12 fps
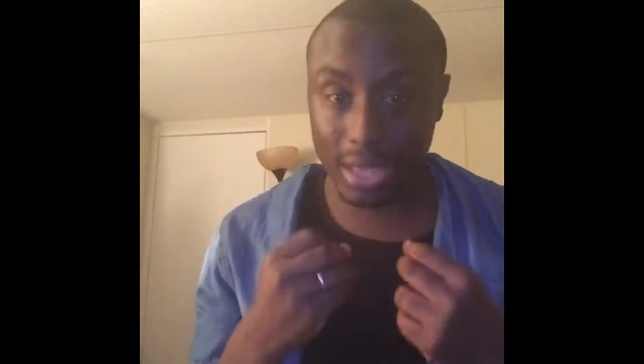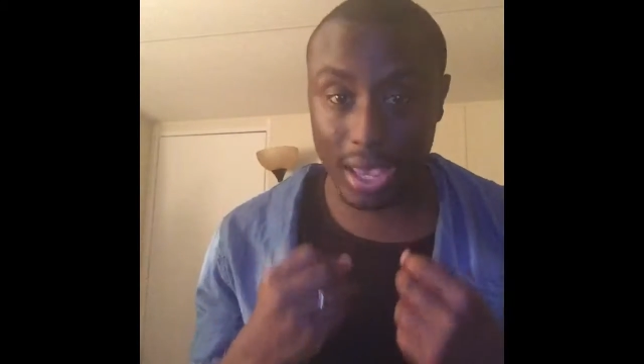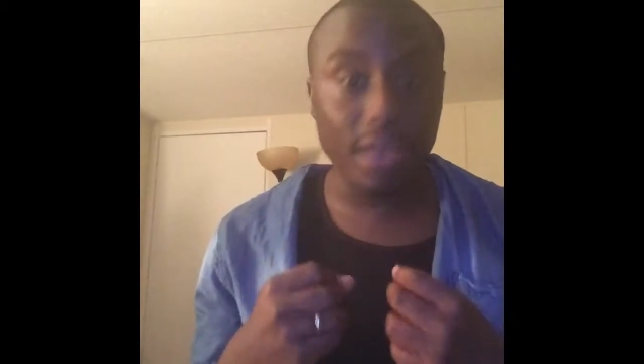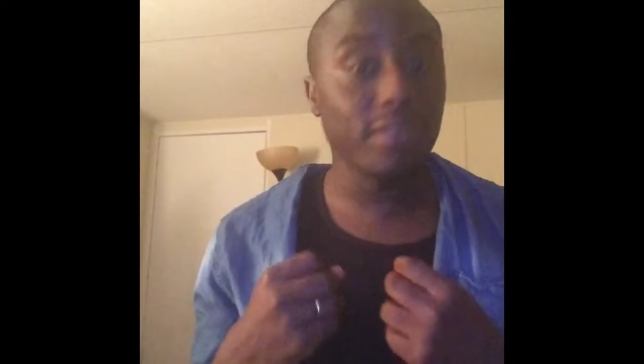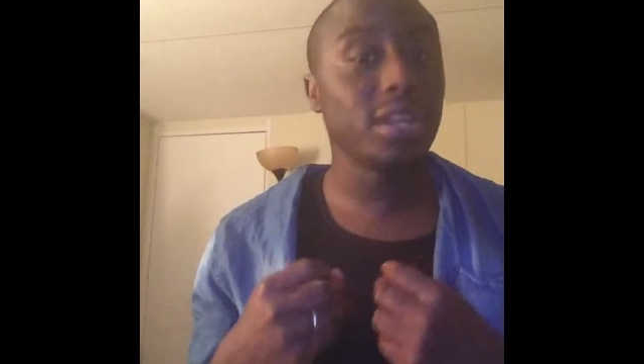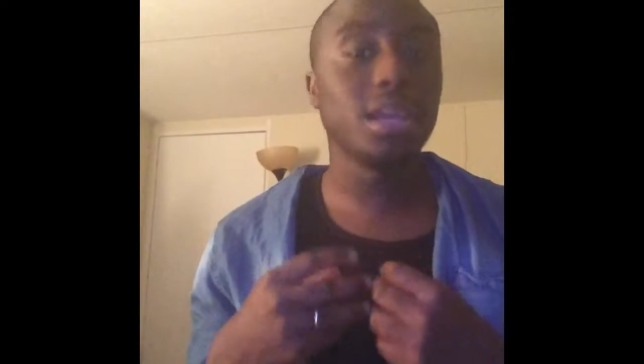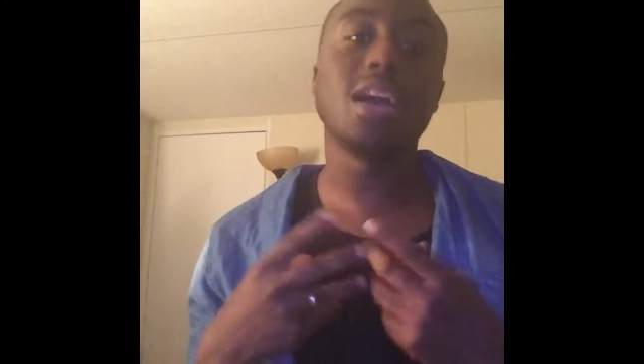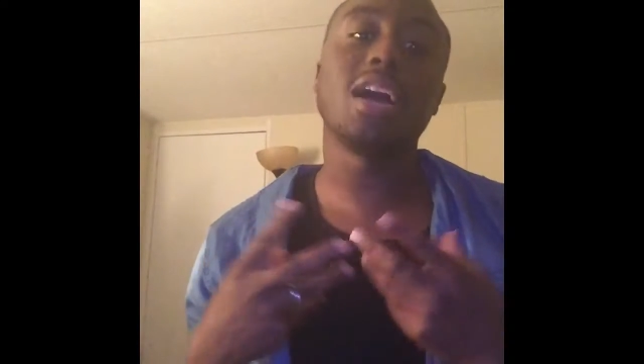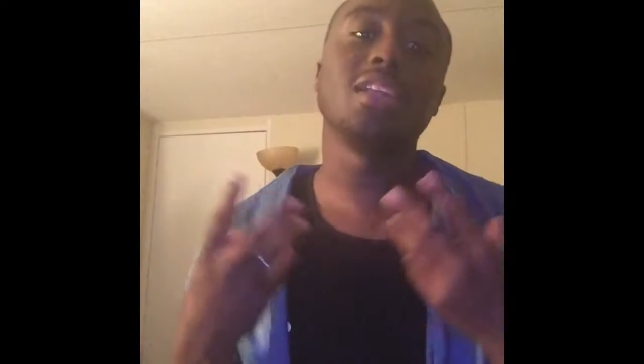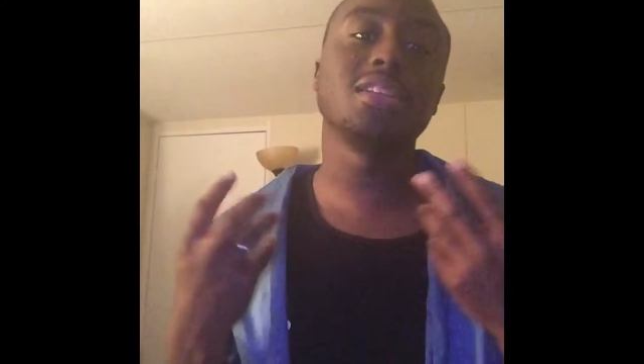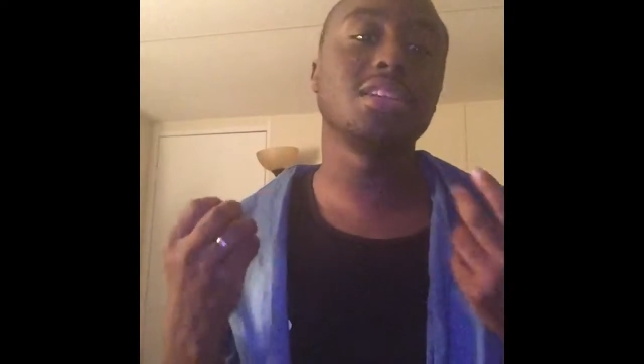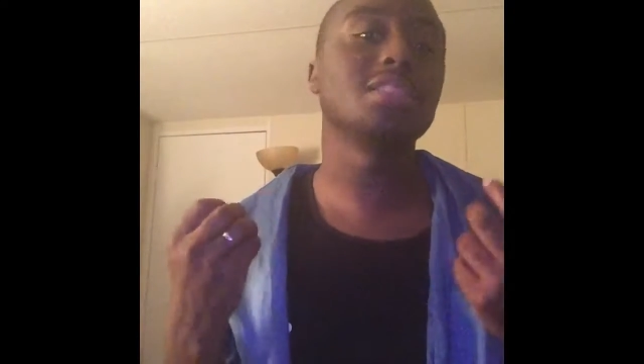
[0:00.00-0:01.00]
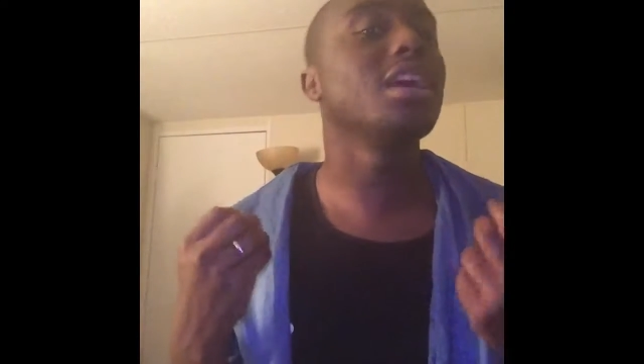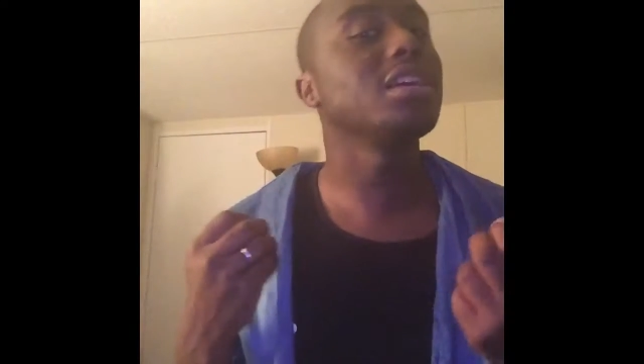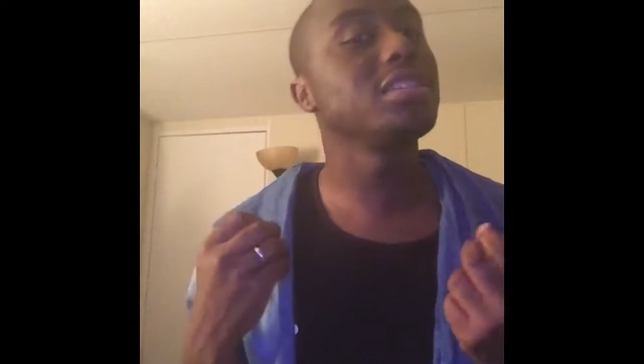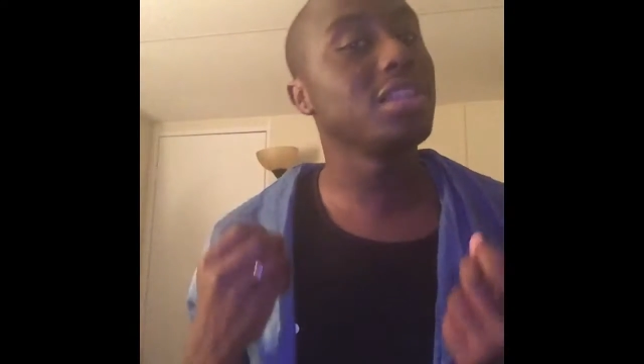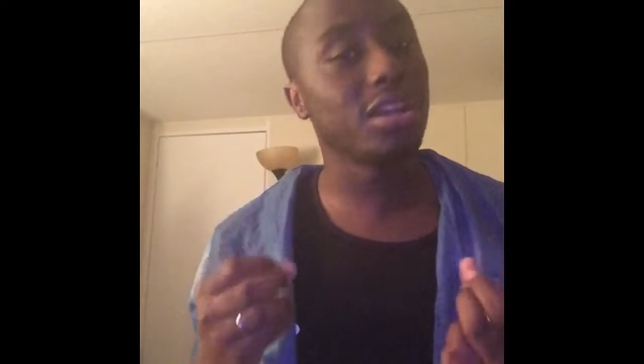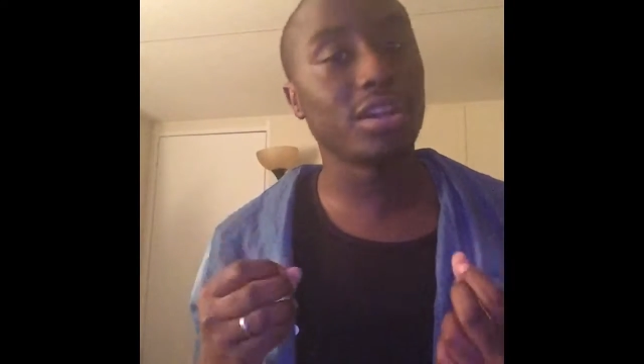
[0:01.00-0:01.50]
Evelyn kind of just
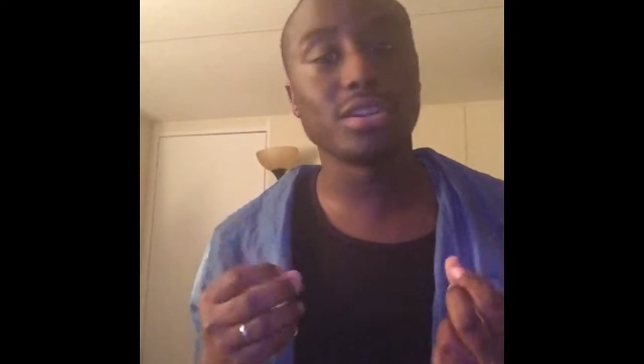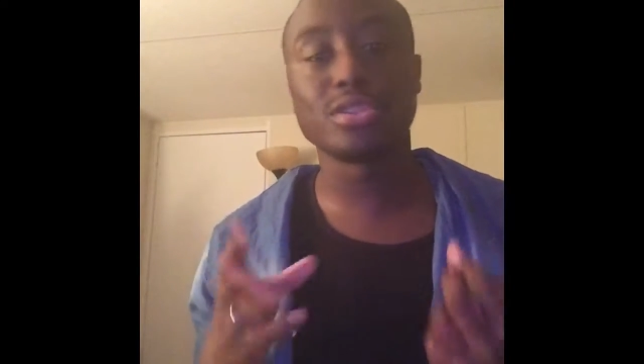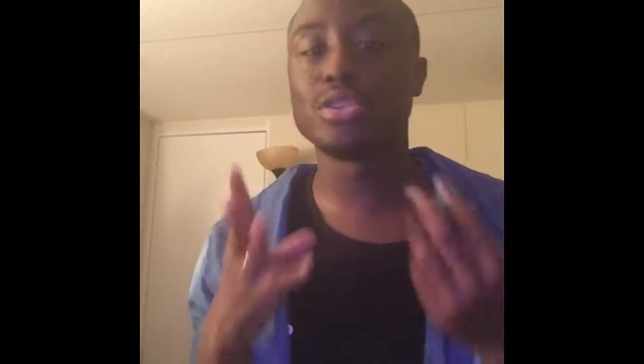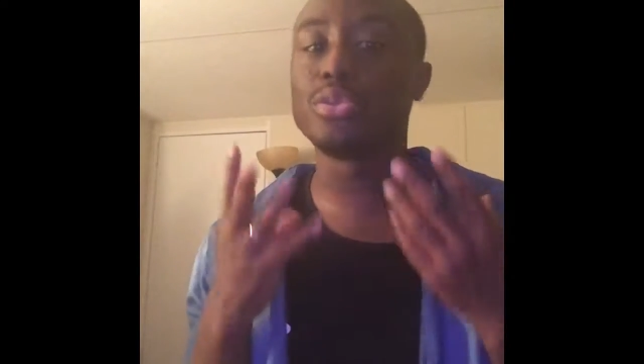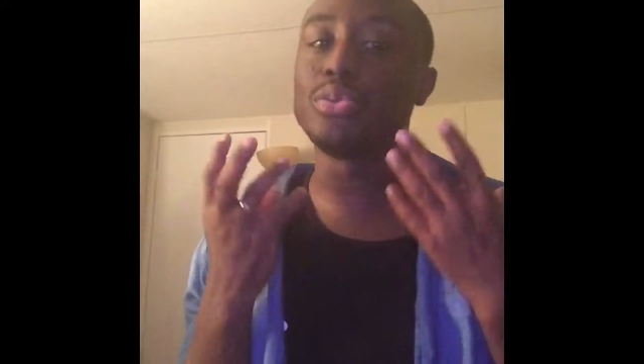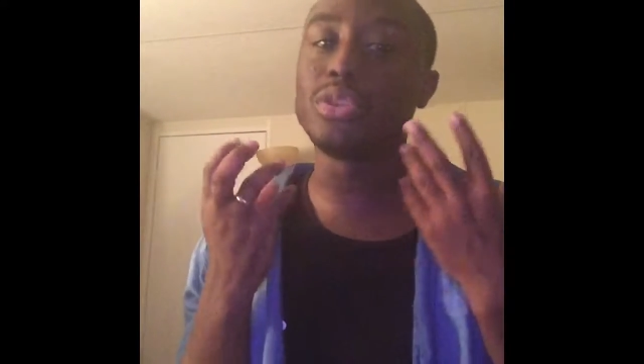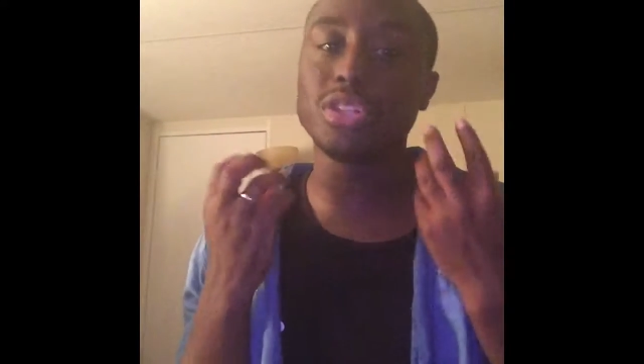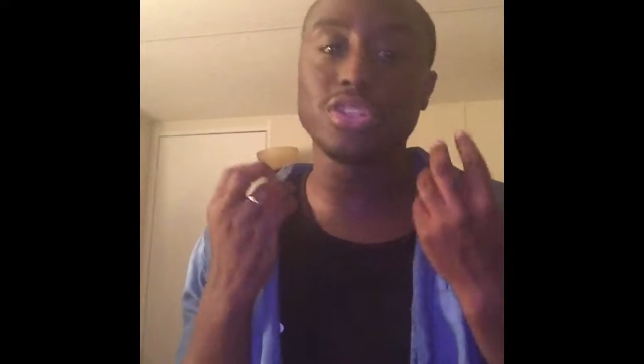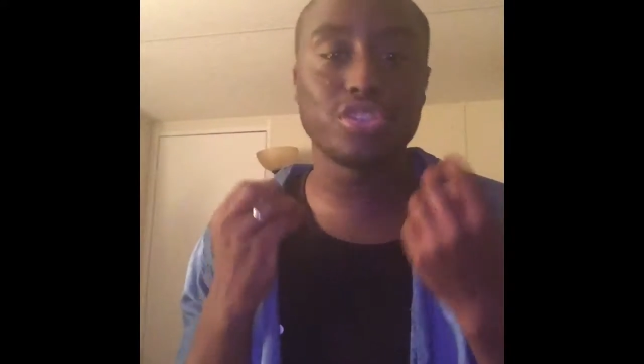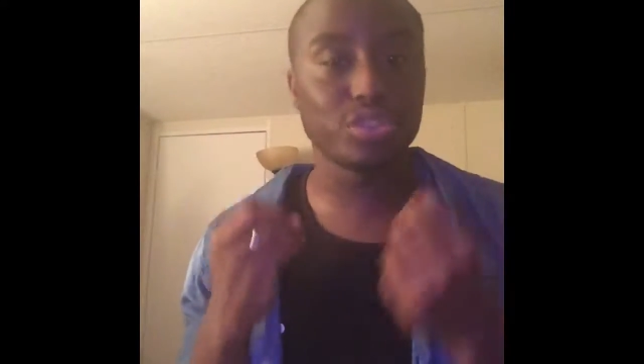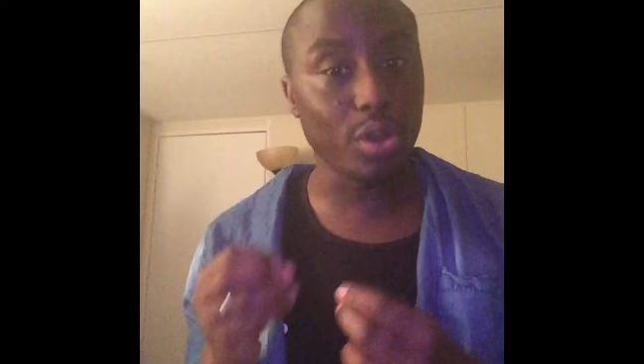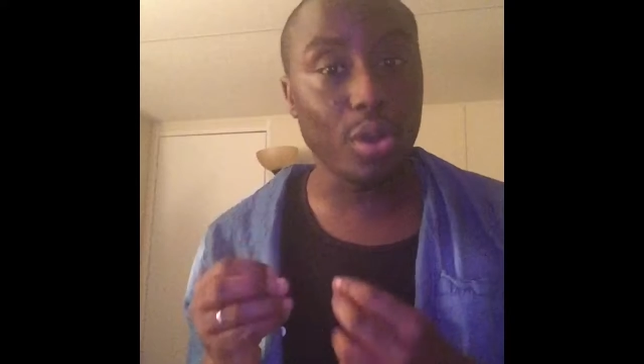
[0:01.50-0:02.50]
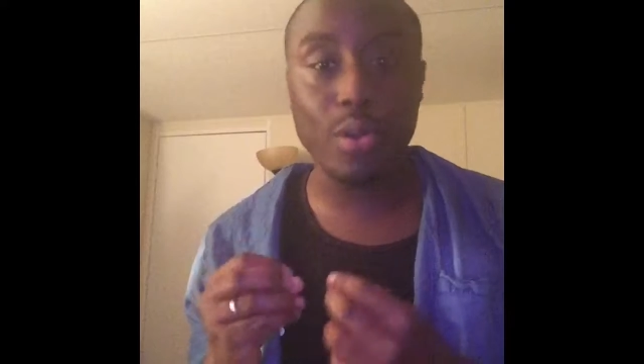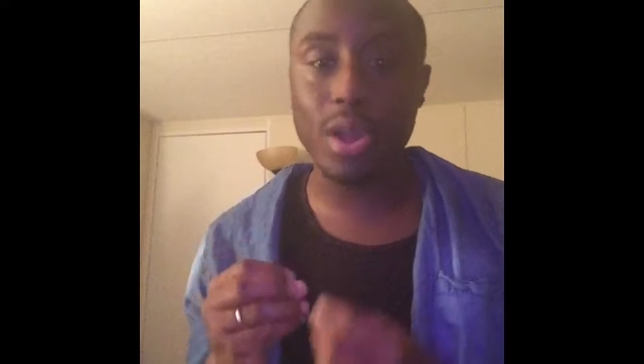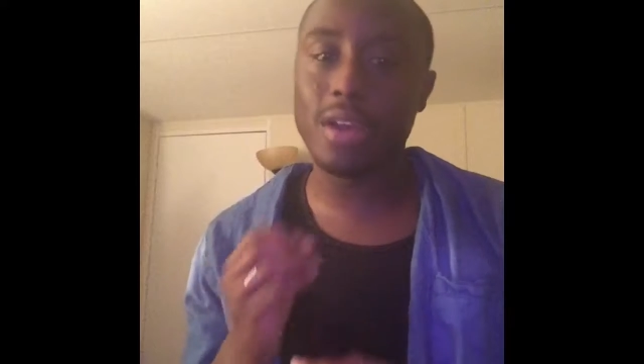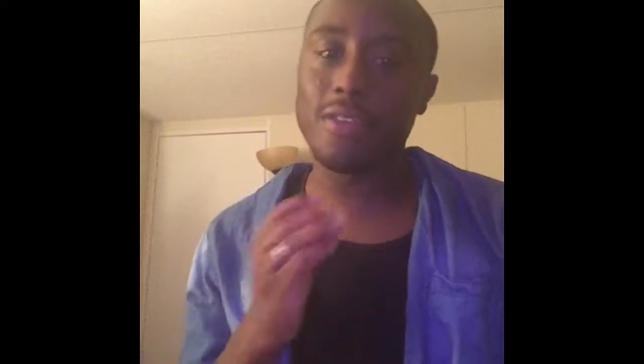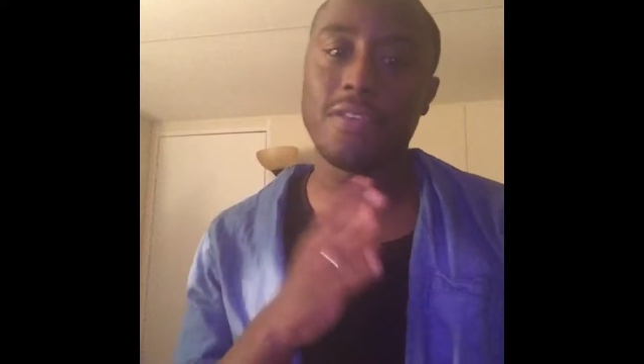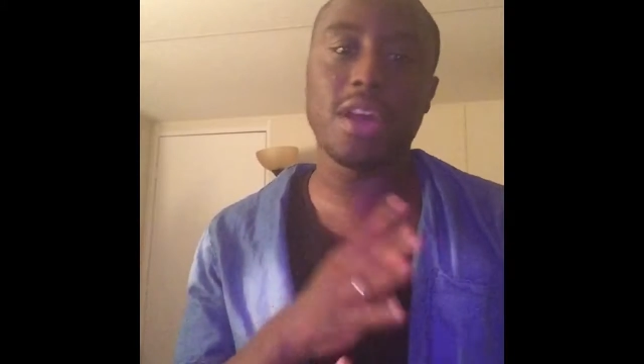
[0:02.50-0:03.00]
has learned to control
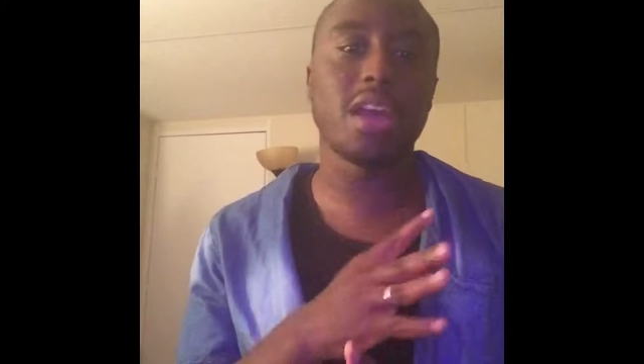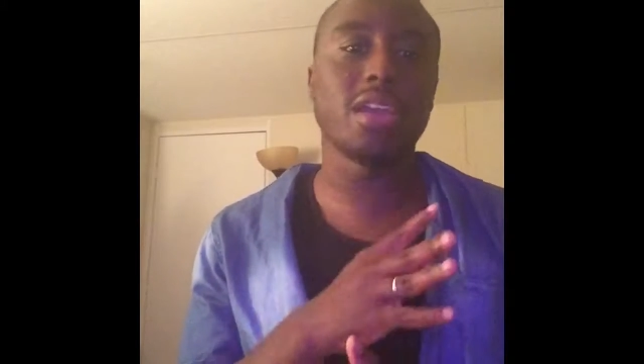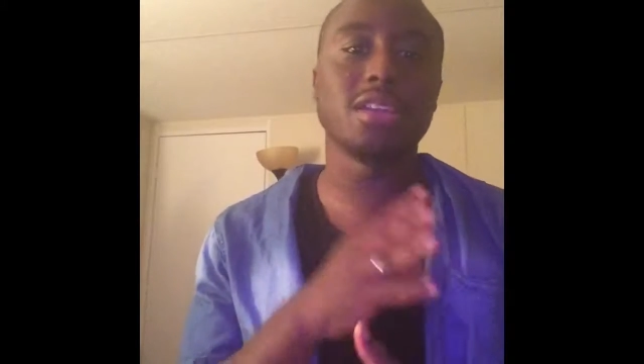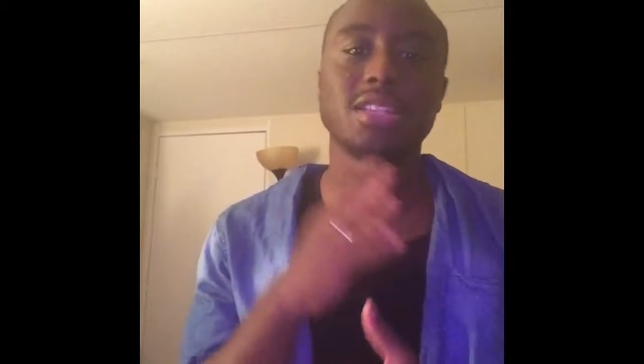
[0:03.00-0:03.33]
her fire.